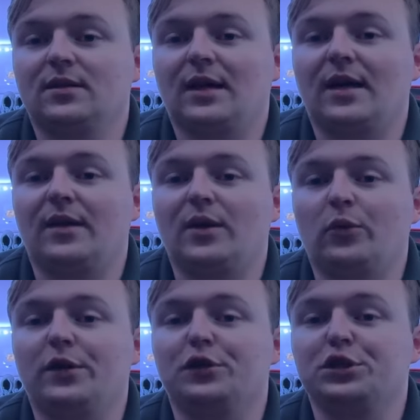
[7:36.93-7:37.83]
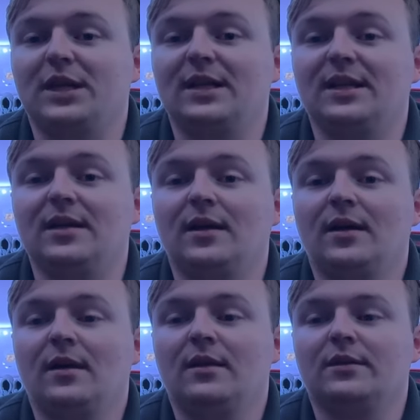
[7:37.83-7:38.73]
and that we are shady
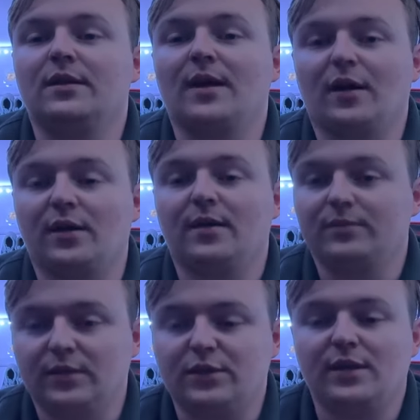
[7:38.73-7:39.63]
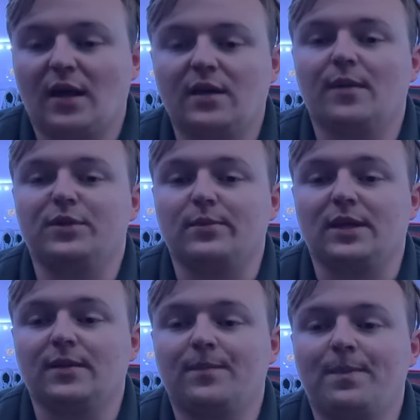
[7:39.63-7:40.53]
to not come to
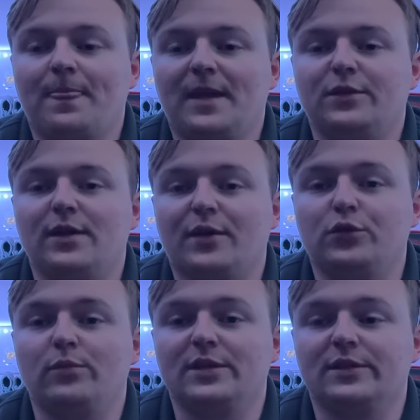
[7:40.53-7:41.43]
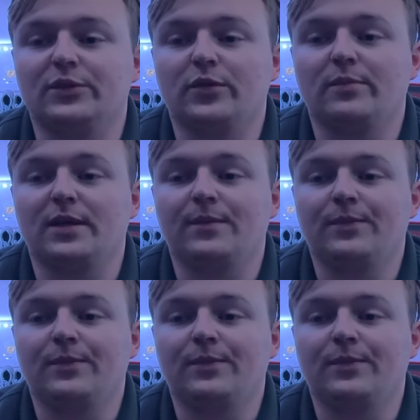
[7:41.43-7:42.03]
me and to not do business with me.